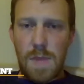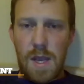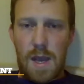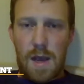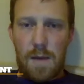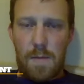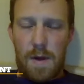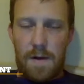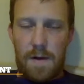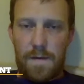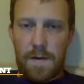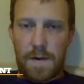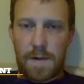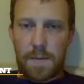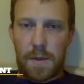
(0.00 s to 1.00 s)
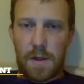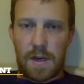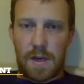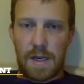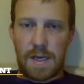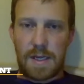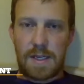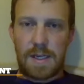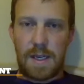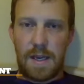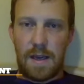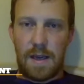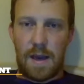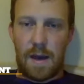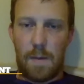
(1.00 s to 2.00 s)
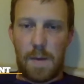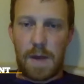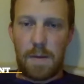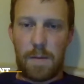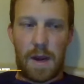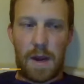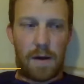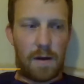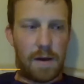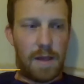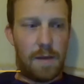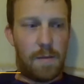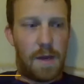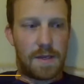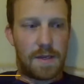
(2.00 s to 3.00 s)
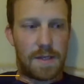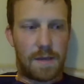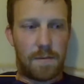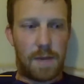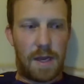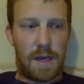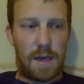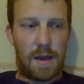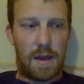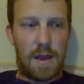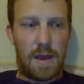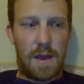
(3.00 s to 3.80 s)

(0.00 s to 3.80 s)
I'll first be looking to see how many parent emails I'm getting,